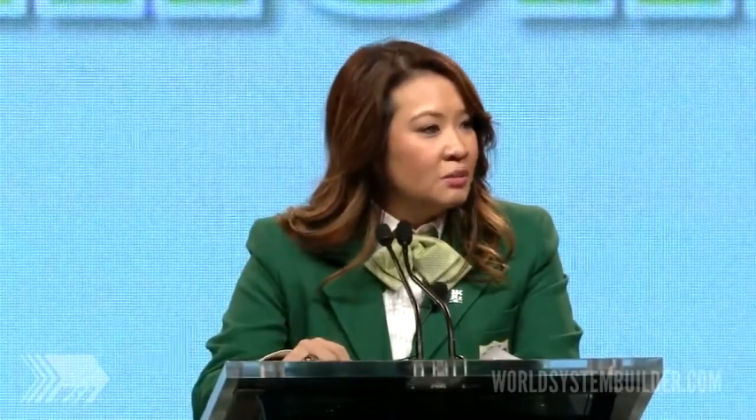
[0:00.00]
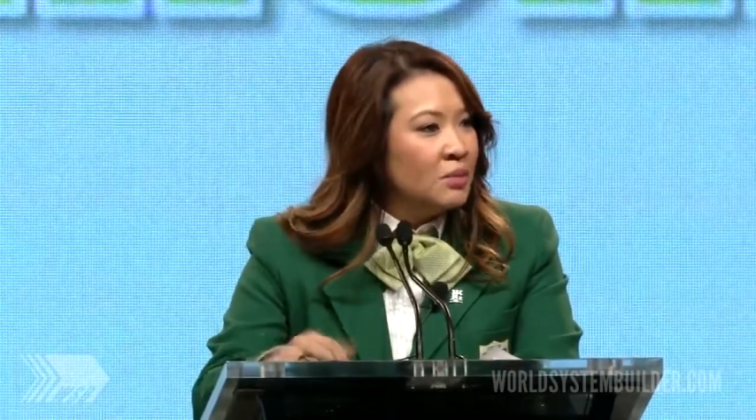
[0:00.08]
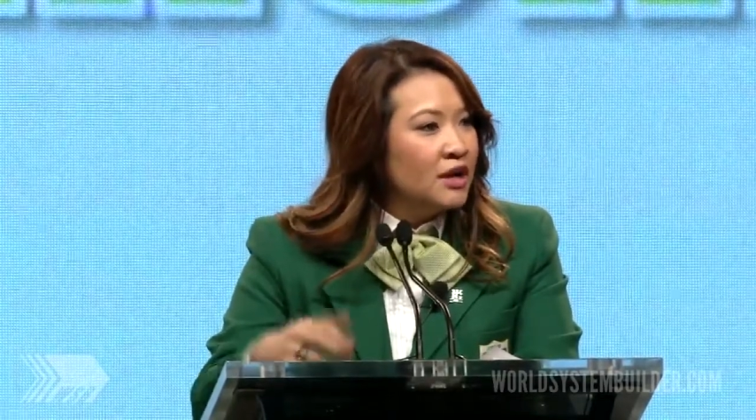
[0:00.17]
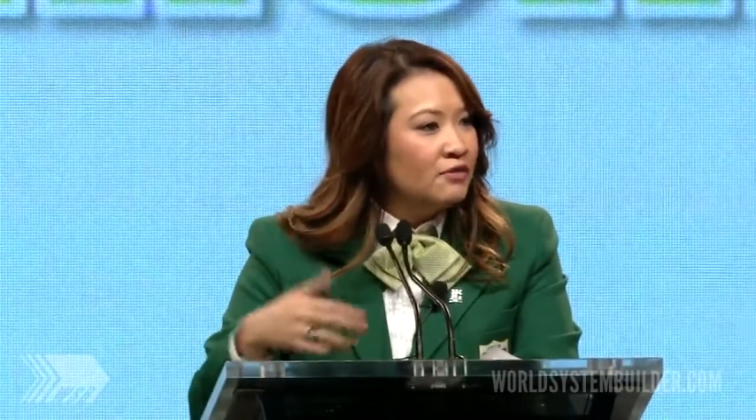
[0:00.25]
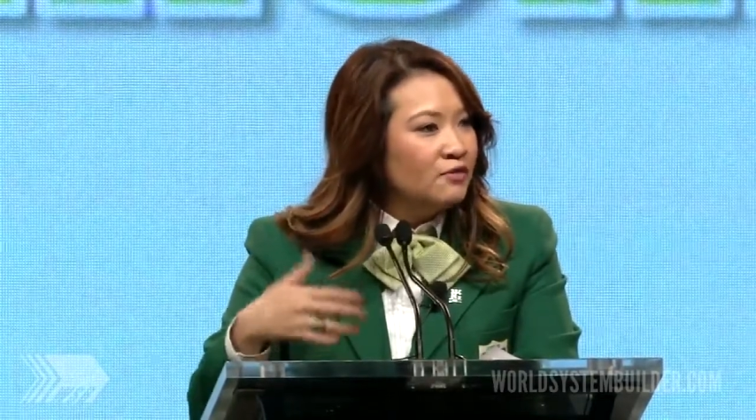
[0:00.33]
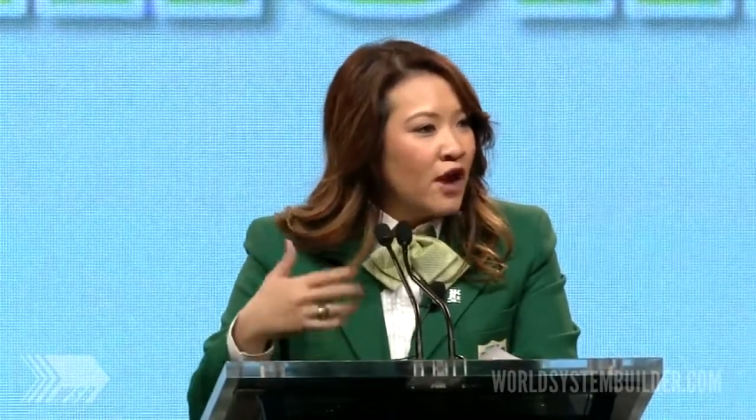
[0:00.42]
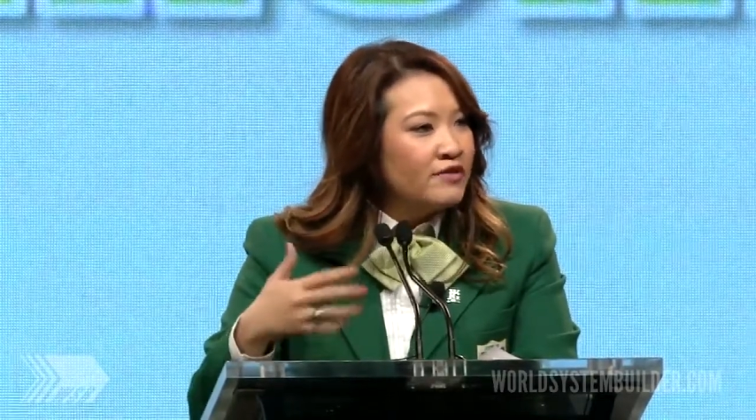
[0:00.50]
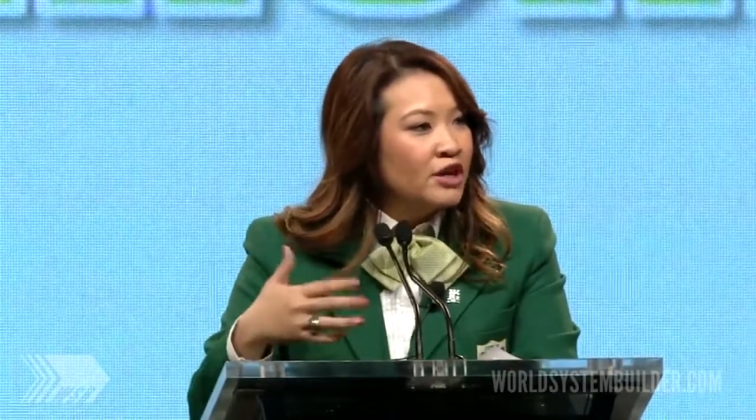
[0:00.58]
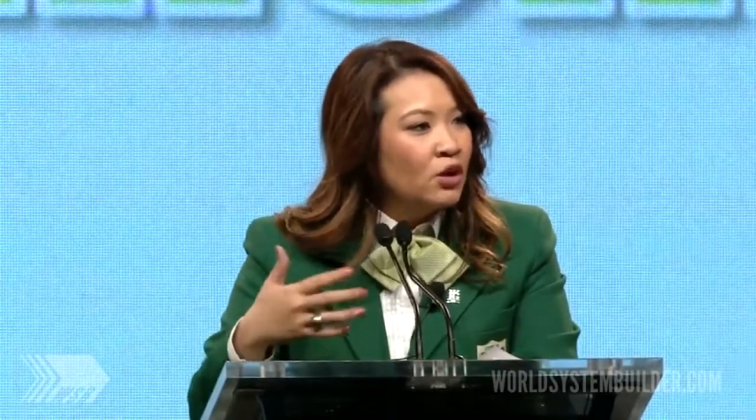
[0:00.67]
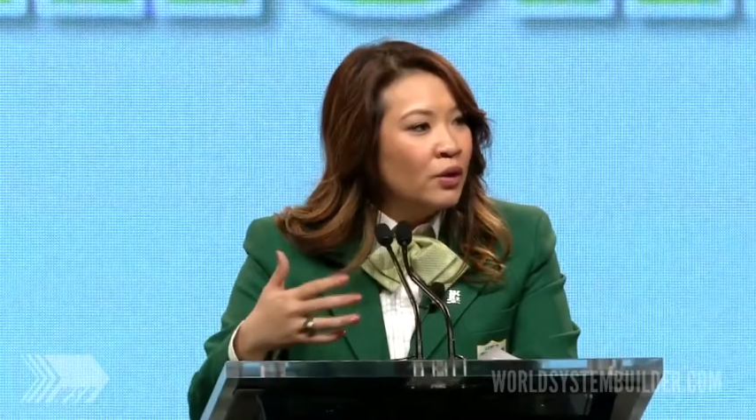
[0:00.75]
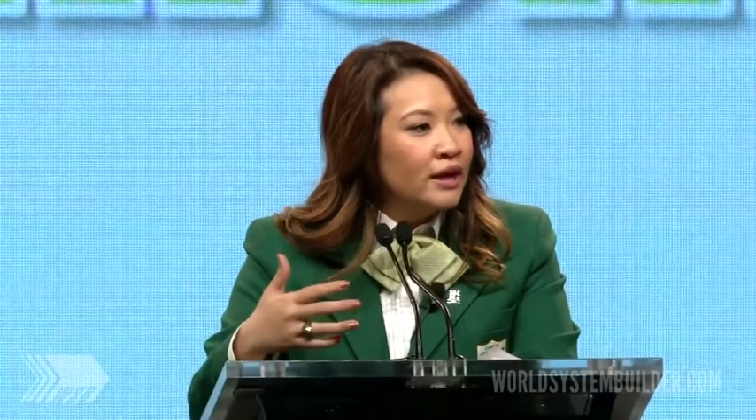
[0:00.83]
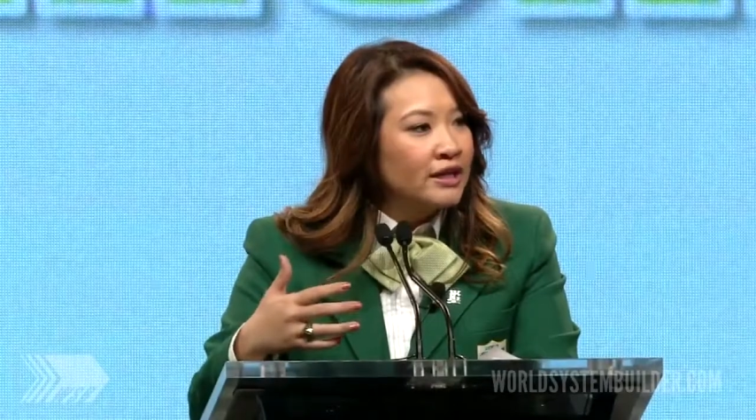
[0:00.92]
But very
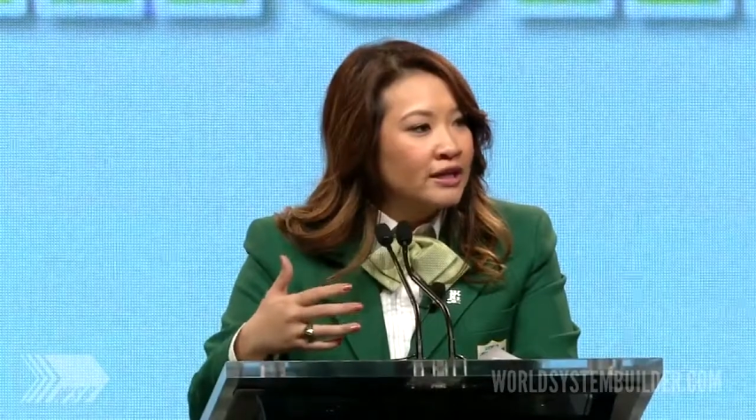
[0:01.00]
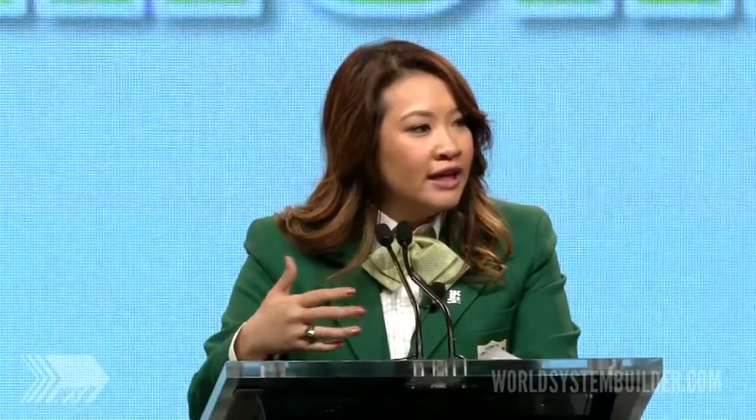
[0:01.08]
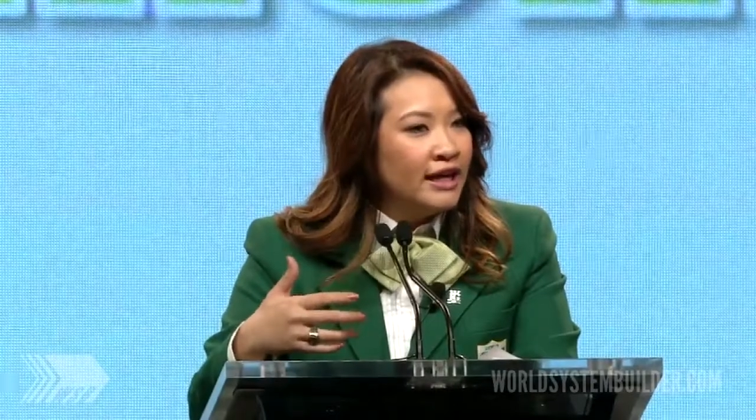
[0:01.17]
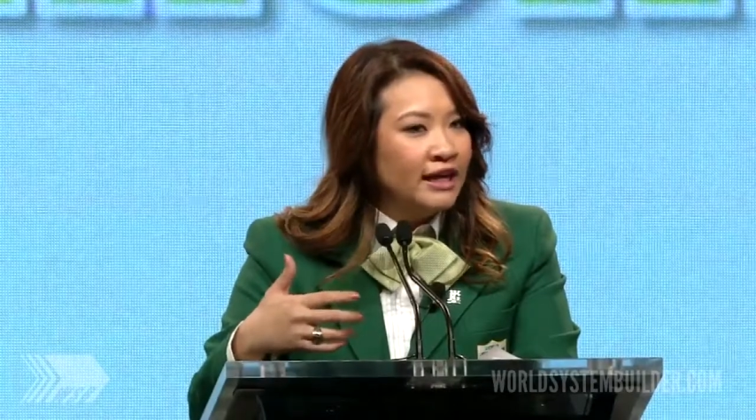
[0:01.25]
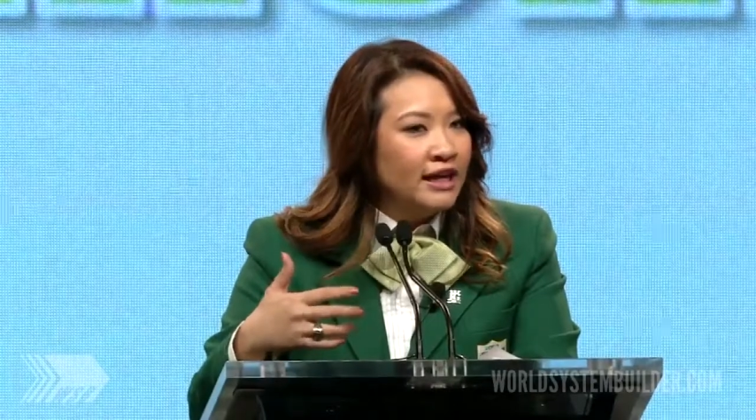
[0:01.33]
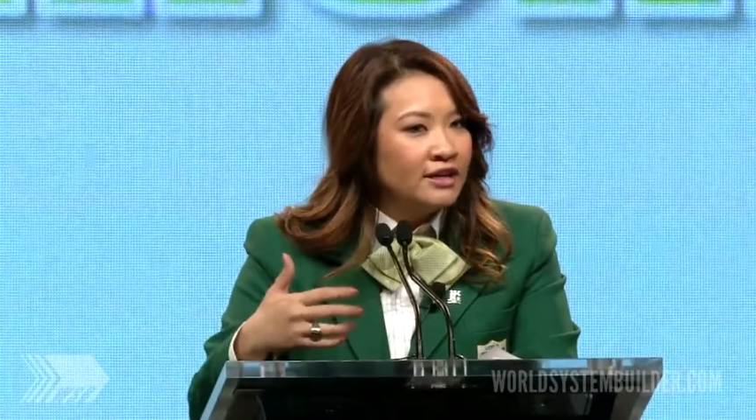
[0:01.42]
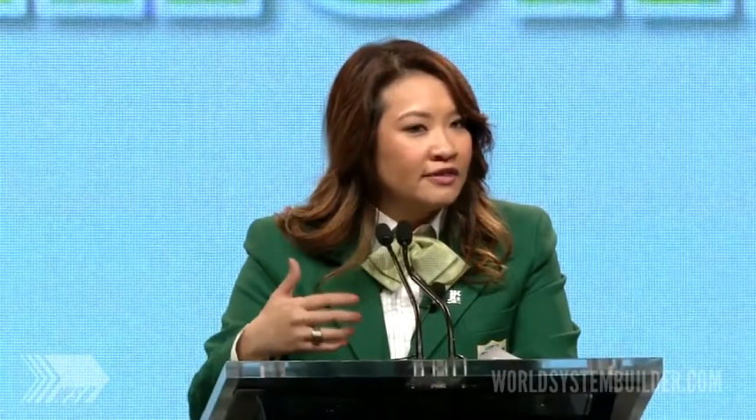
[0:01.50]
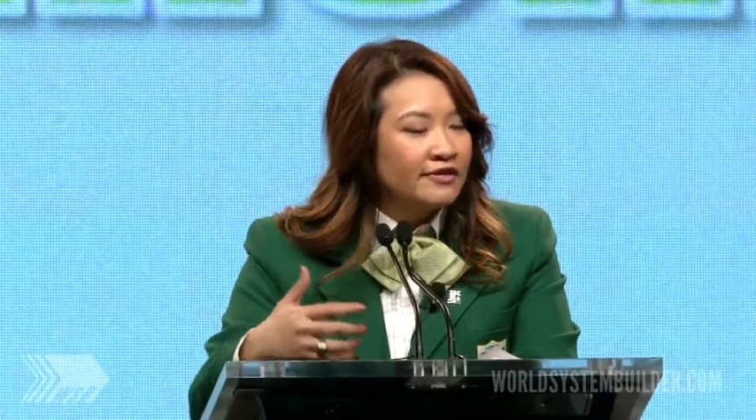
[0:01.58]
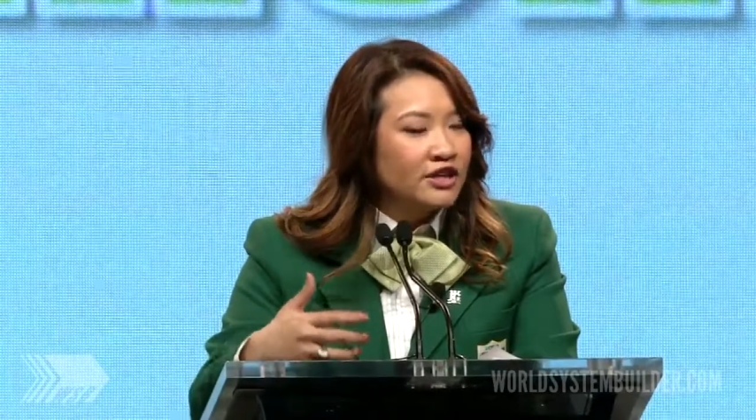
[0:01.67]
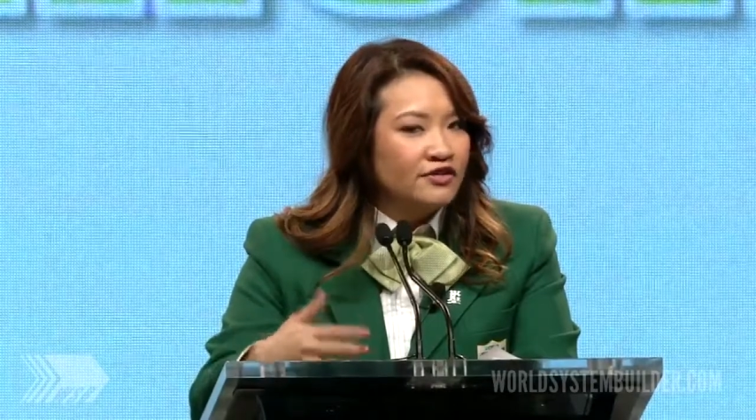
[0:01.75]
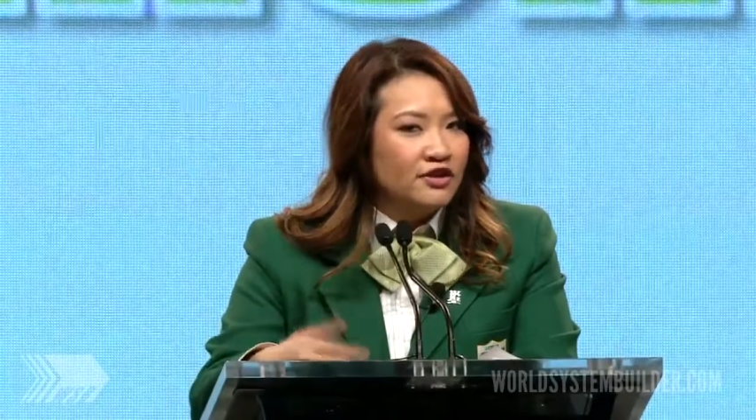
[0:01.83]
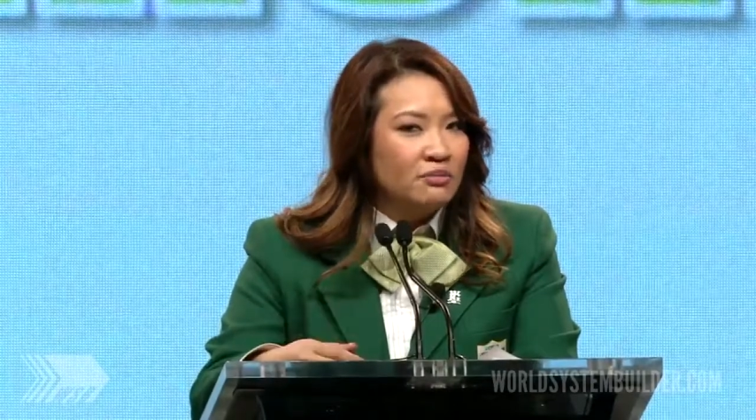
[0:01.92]
quickly, in the
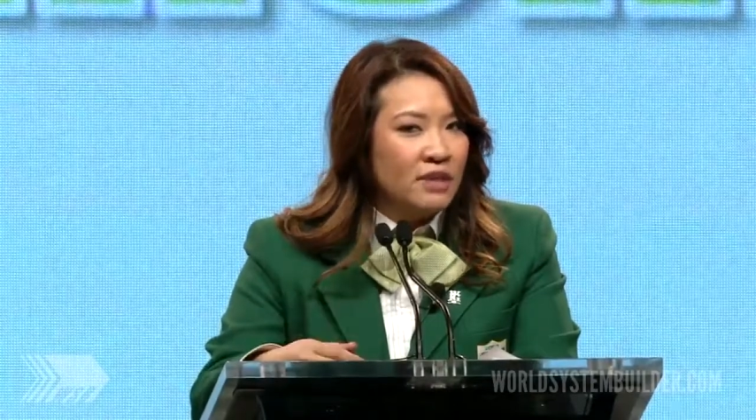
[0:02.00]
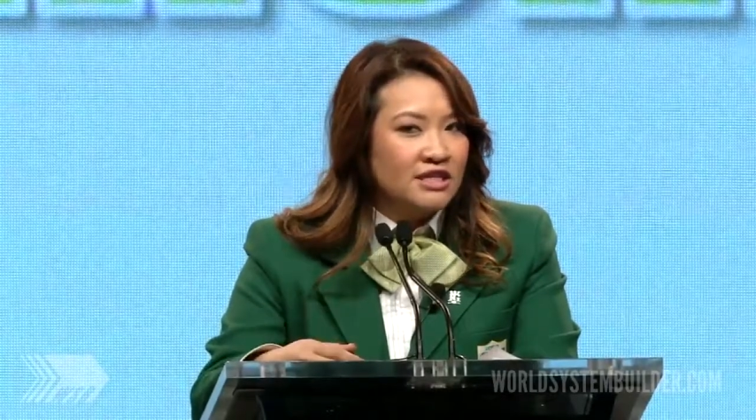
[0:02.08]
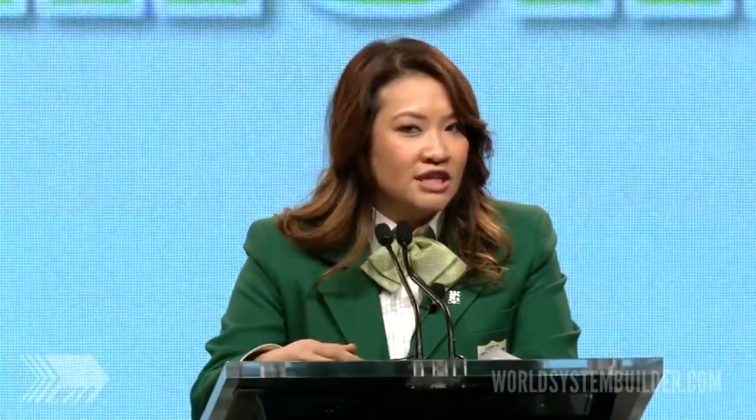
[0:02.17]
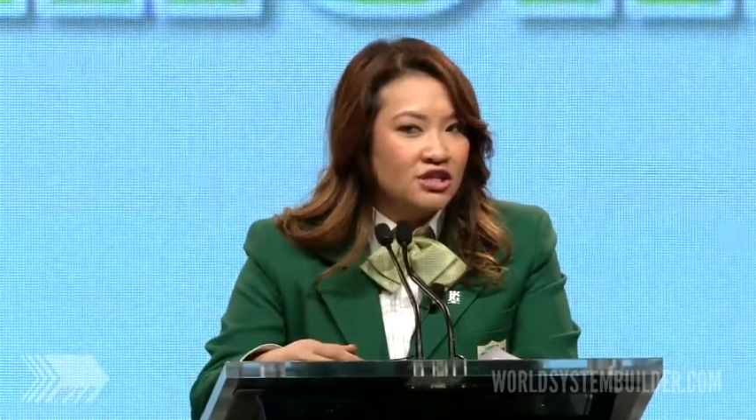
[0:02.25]
first few months,